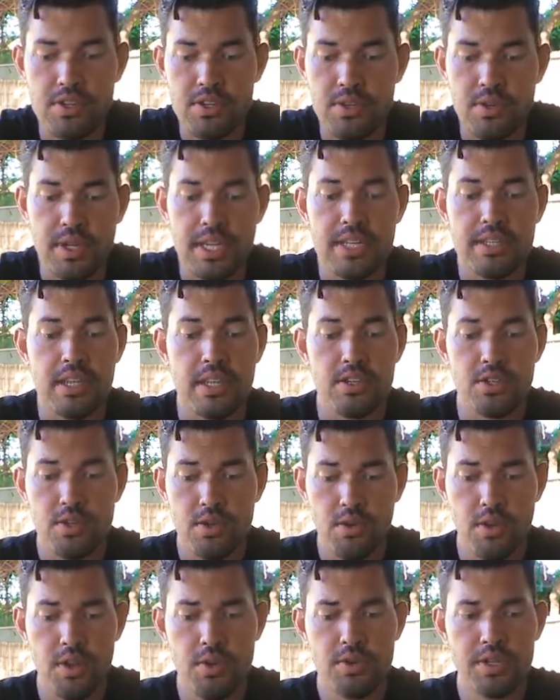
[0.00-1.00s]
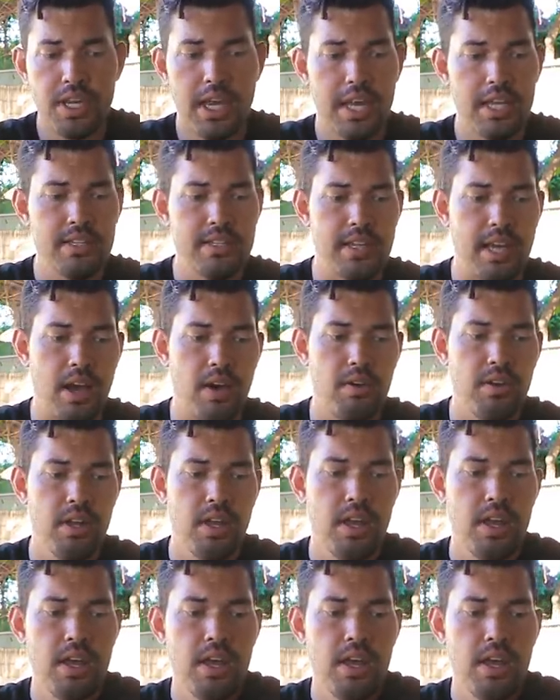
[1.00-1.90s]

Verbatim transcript: And so he sent two of those cans out.